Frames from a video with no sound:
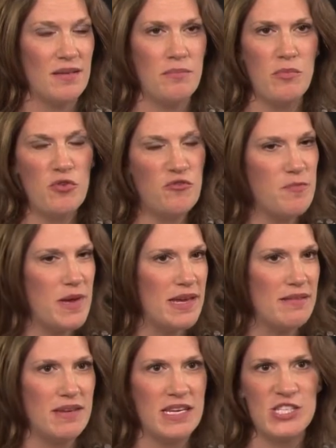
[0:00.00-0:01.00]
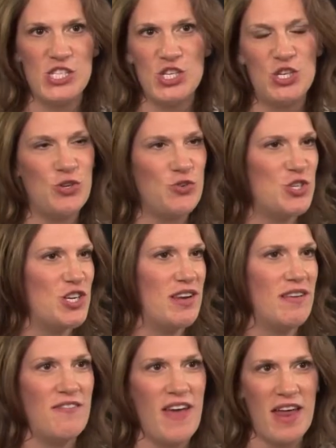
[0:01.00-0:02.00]
movement,
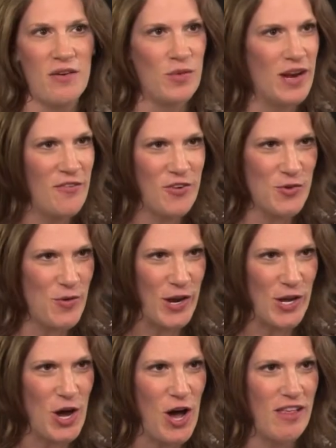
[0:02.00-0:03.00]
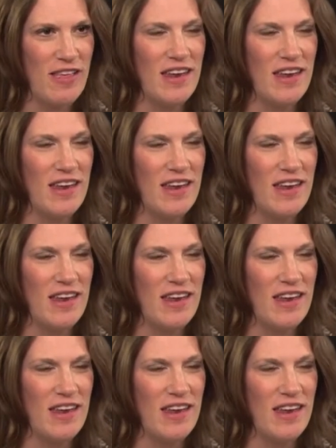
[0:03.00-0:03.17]
institution, event, whatever you want to call